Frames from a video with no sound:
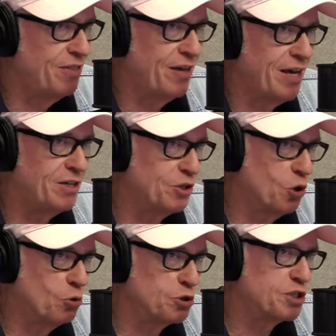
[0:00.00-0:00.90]
They had
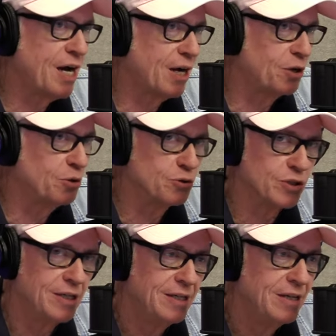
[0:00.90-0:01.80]
goat
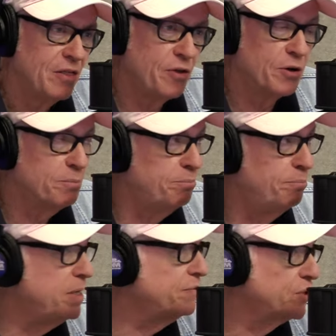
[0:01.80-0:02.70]
tacos. Their
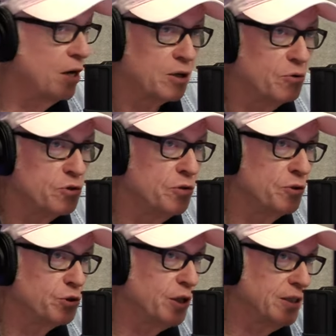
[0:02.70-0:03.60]
beef tacos and
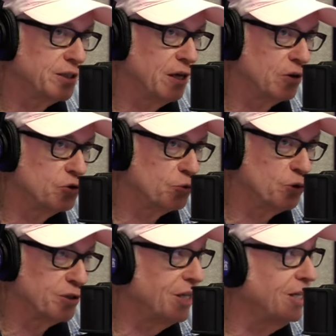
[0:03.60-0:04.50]
their chicken tacos
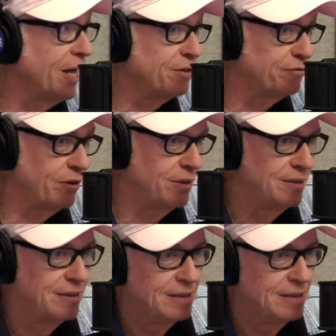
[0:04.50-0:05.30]
were delightful.